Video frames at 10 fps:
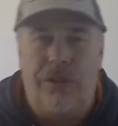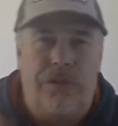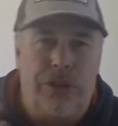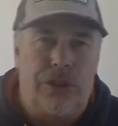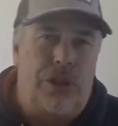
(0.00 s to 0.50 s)

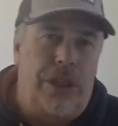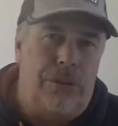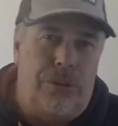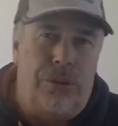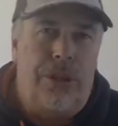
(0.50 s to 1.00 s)
first
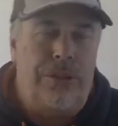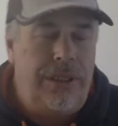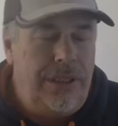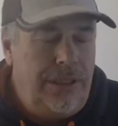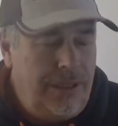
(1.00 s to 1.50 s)
gear or low
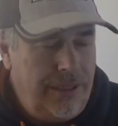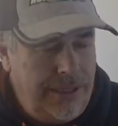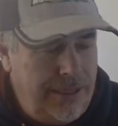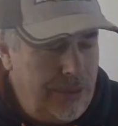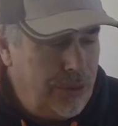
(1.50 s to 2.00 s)
gear
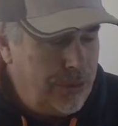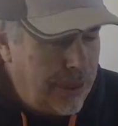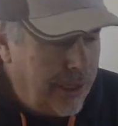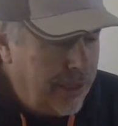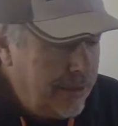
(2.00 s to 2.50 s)
in your
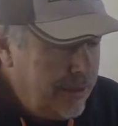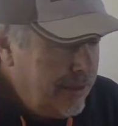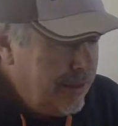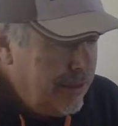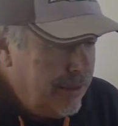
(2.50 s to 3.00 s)
car
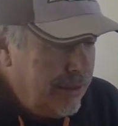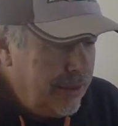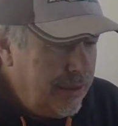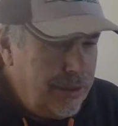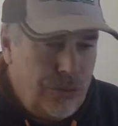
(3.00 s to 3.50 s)

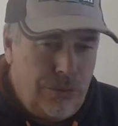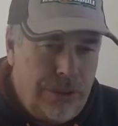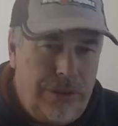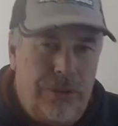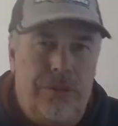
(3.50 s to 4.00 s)
is
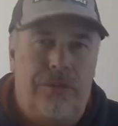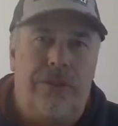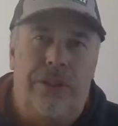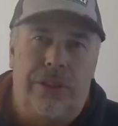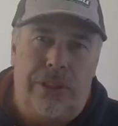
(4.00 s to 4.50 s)
really good
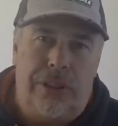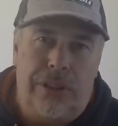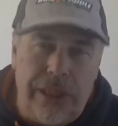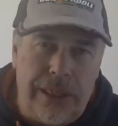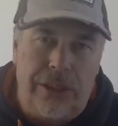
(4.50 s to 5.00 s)
for
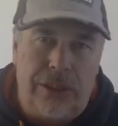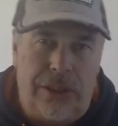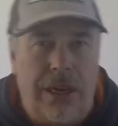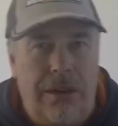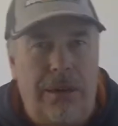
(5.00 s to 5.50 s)
getting your
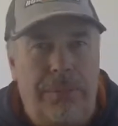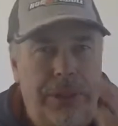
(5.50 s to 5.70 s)
car up